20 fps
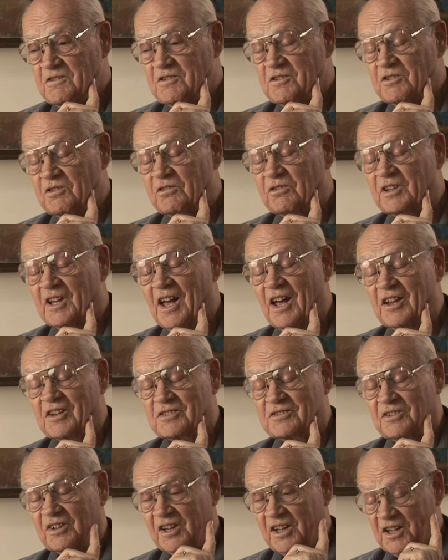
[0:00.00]

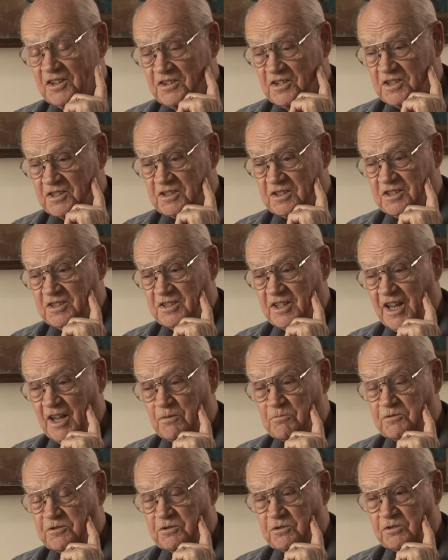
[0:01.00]
2000 I got this
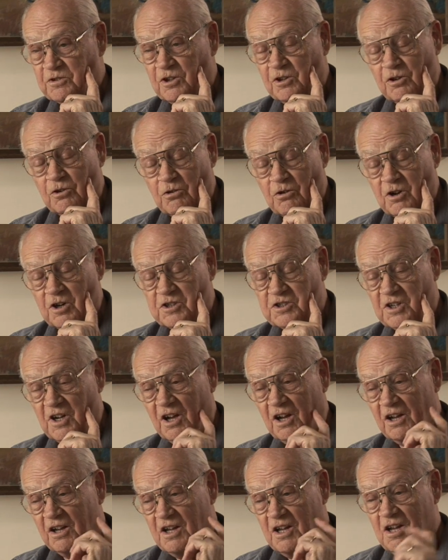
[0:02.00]
jab through the lower
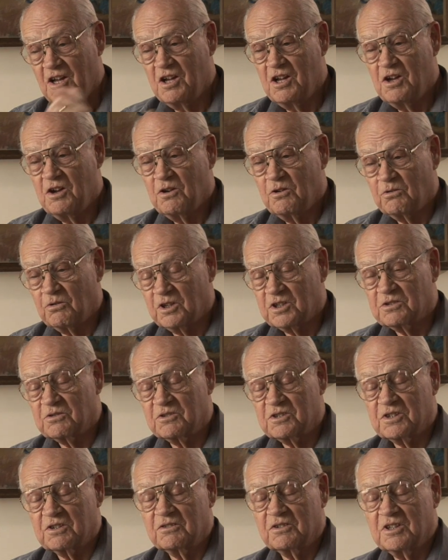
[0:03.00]
jaw, which
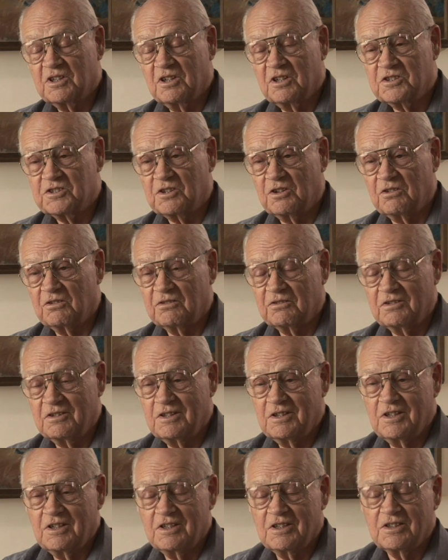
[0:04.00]
was a real jolt,
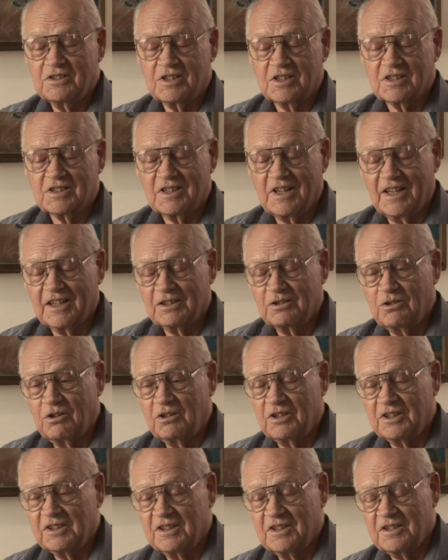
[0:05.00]
just like
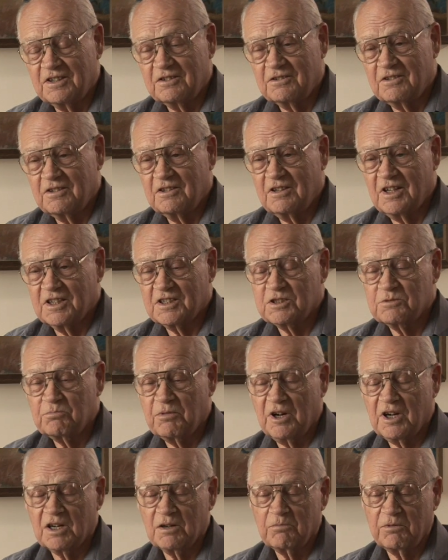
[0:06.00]
holding onto a hot
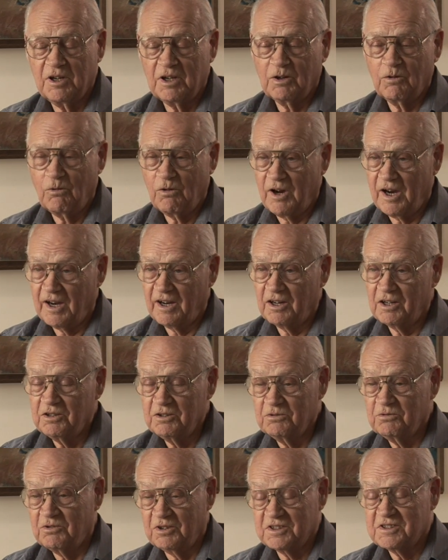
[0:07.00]
spark plug wire,
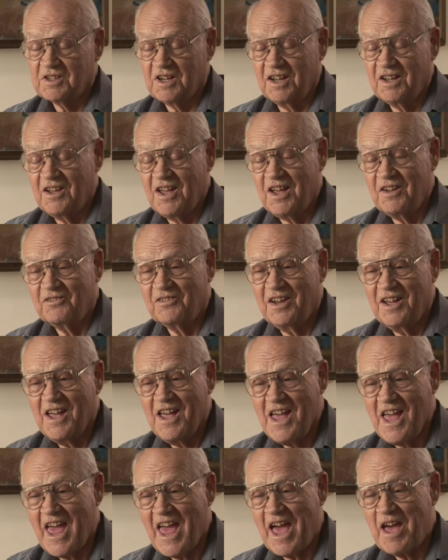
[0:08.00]
which I have
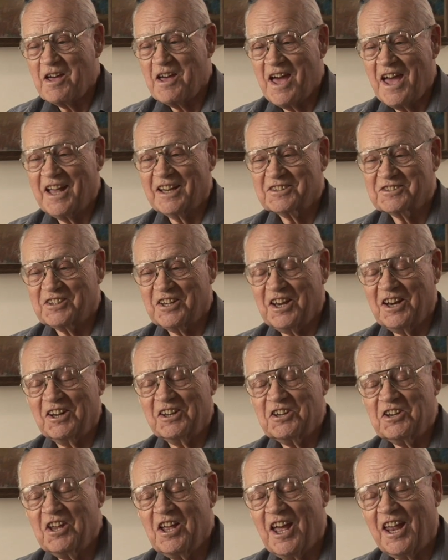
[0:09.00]

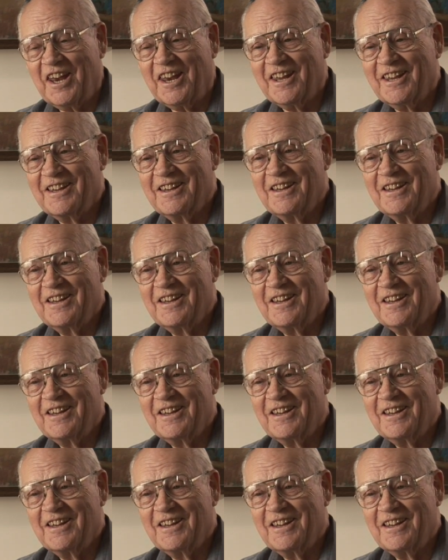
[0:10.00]
accidentally done.